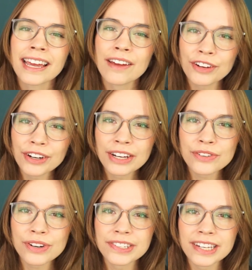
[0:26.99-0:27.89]
If you're
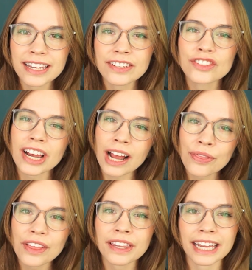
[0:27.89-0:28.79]
interested, check out
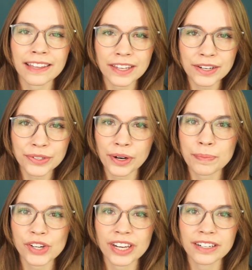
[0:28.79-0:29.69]
the link in the
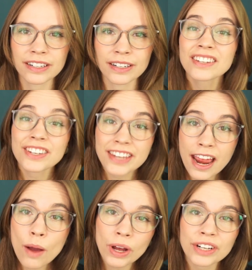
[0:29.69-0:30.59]
description. Today
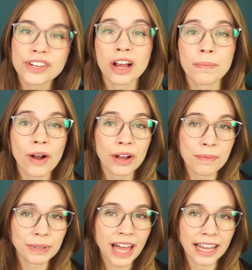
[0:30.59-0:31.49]
I want to talk about
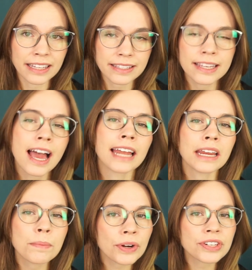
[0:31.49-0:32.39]
compliance, and
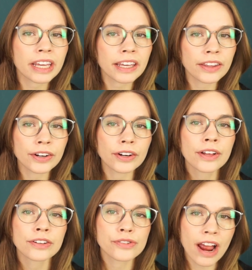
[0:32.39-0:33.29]
in particular,
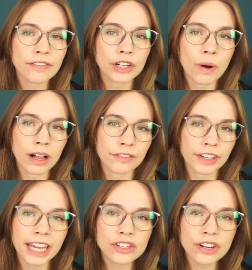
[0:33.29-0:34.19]
driver
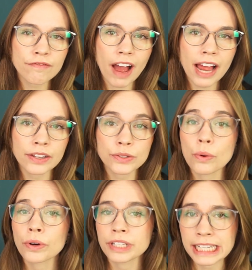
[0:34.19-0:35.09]
qualification files
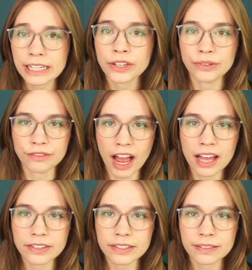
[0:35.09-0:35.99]
or DQ
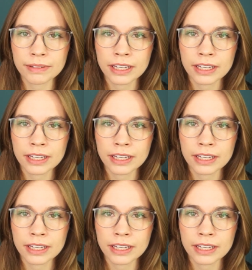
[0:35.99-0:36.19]
files.